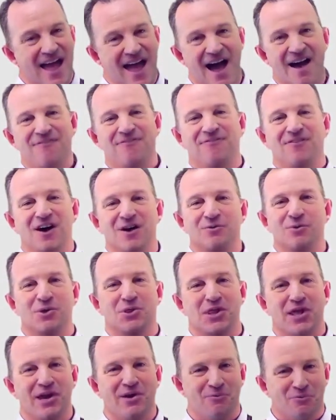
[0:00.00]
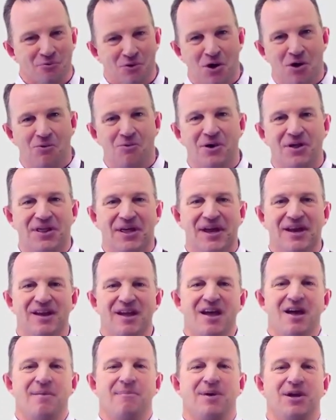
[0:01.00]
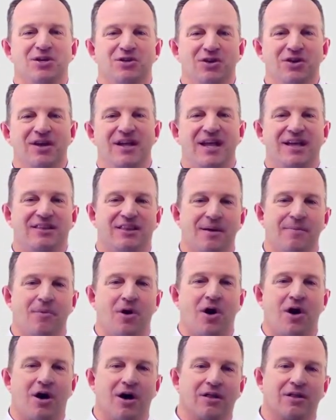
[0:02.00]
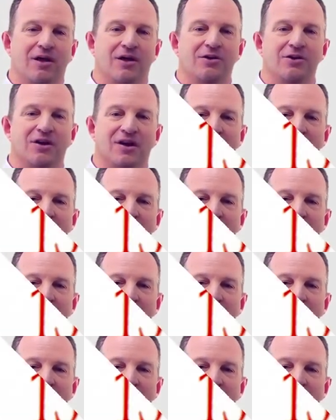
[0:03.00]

Have fun with it and roll with it. Be sure to get them all on